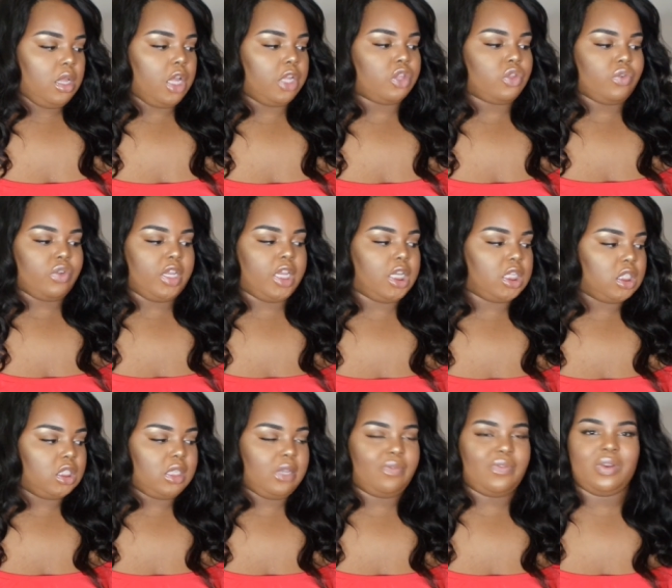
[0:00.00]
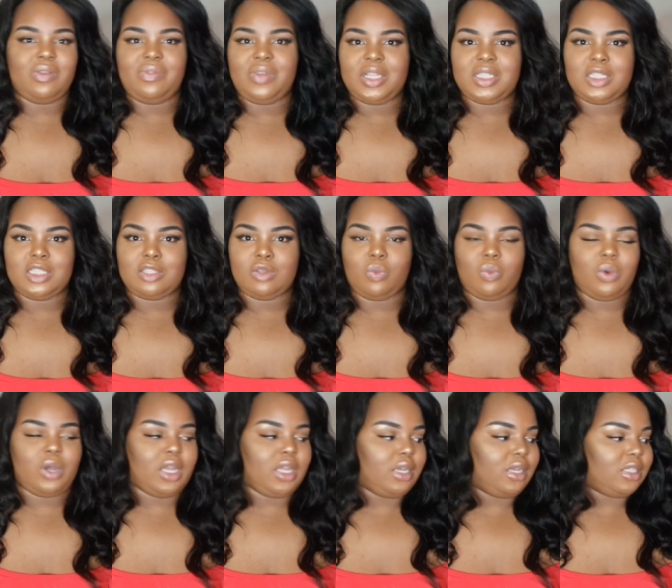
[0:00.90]
a 3X except for the vest. It's a
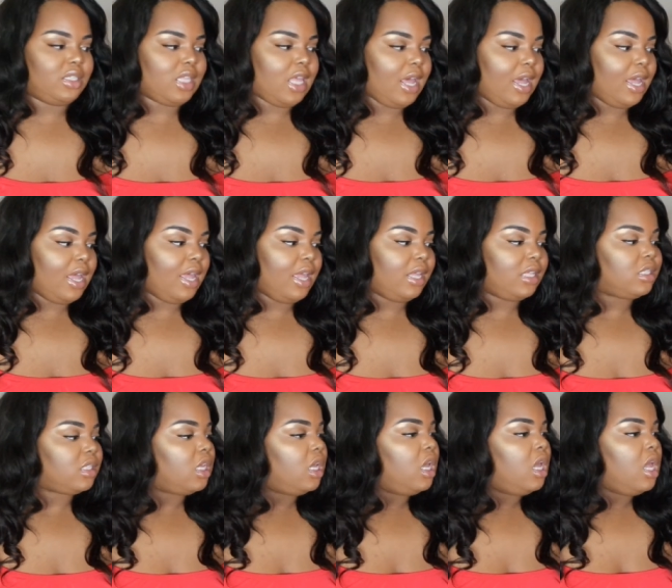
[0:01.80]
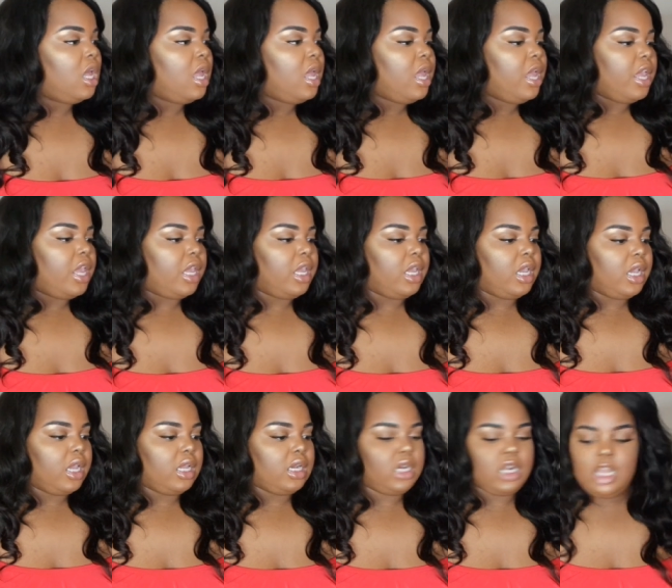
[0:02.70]
1 size.
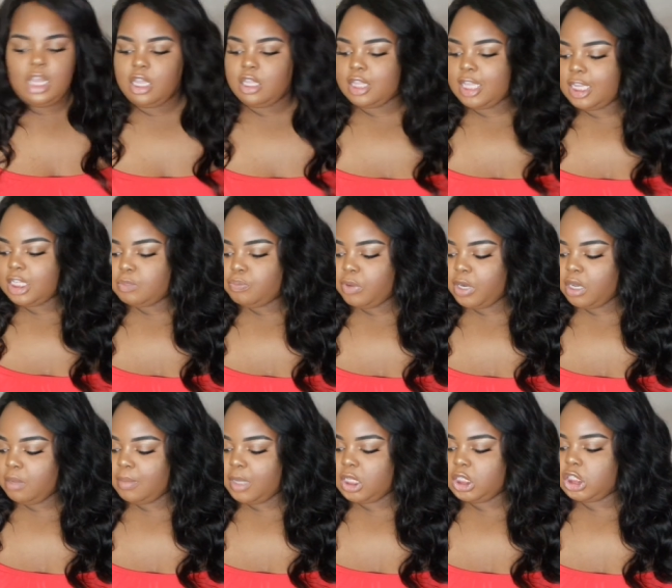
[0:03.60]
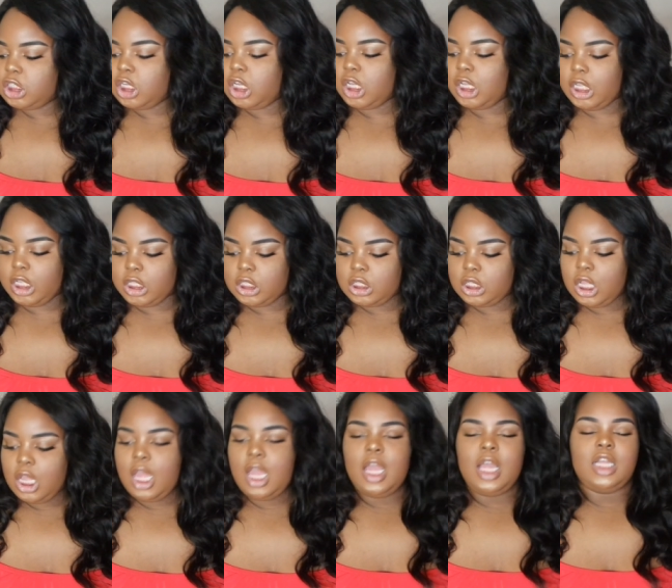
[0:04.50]
And that's pretty much it.
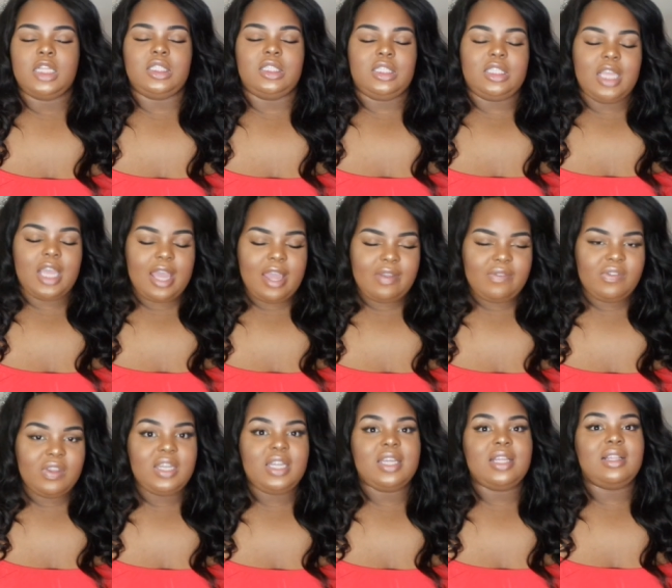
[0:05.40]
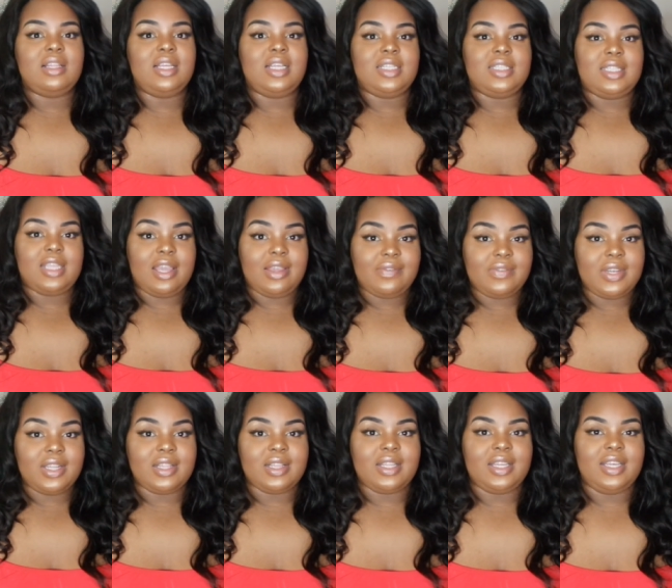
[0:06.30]
Definitely,
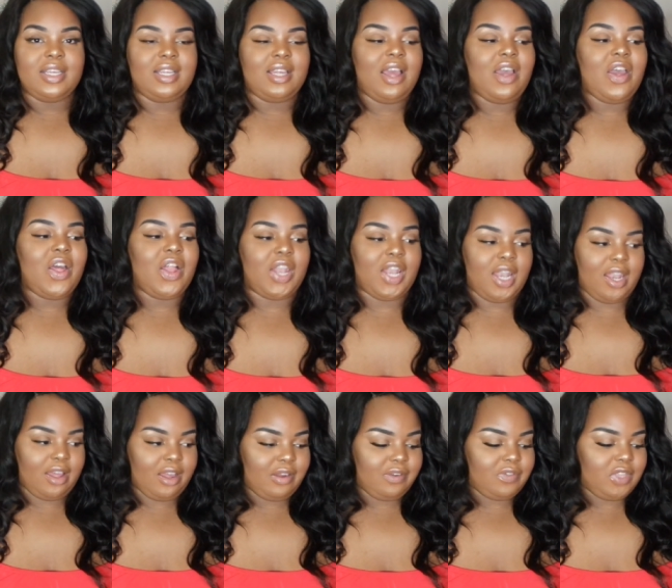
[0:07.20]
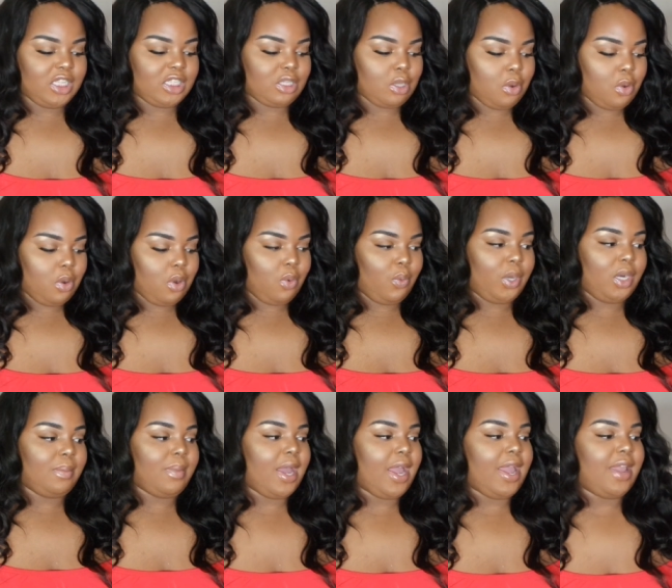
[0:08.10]
definitely love this haul.
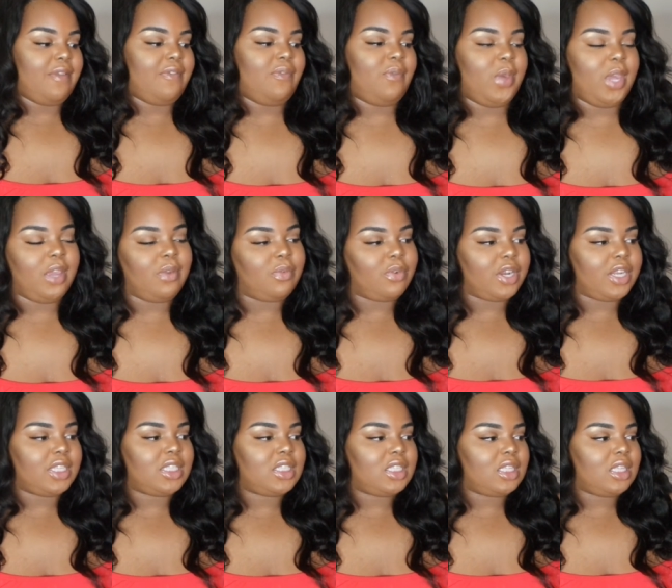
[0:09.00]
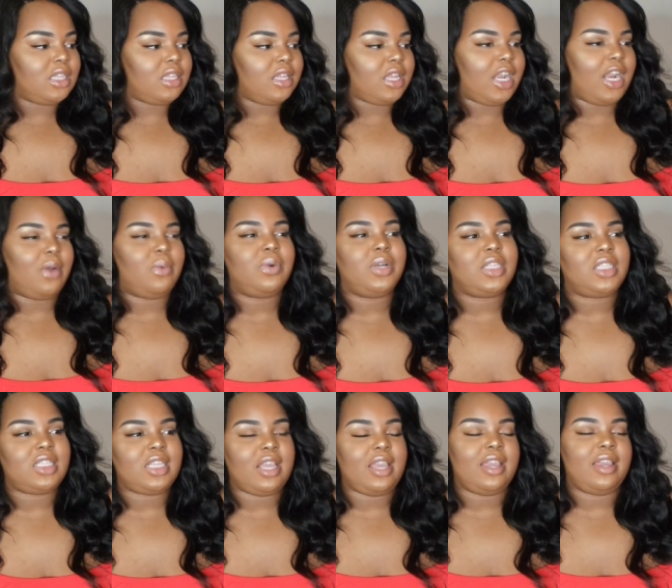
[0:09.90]
One of my favorites. And I would
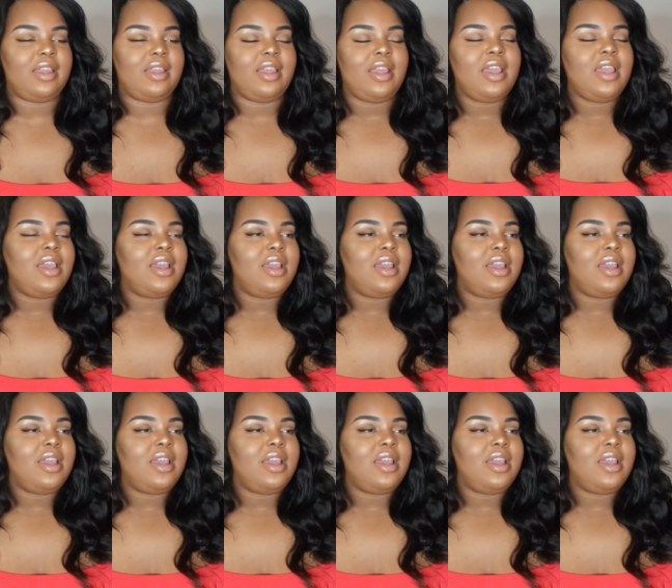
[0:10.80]
say